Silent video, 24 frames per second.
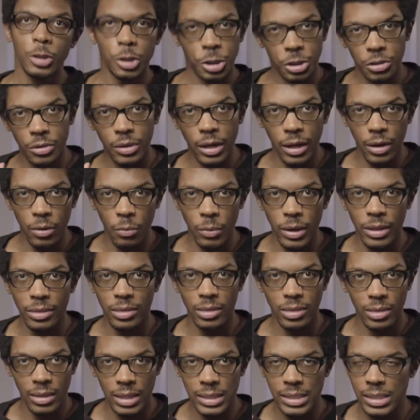shooting with
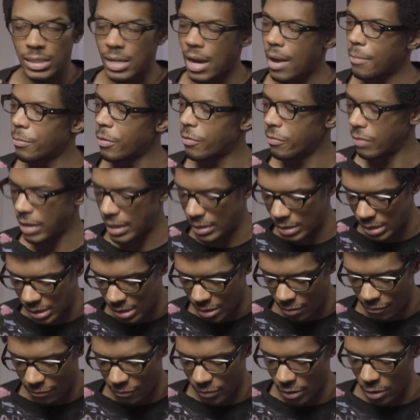this type of
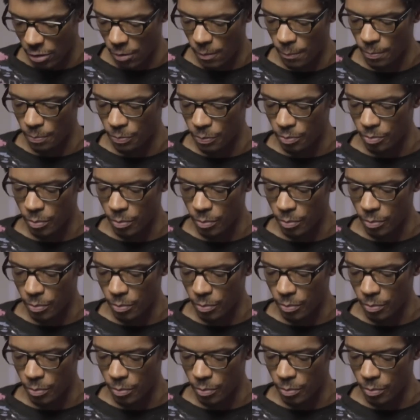instant film.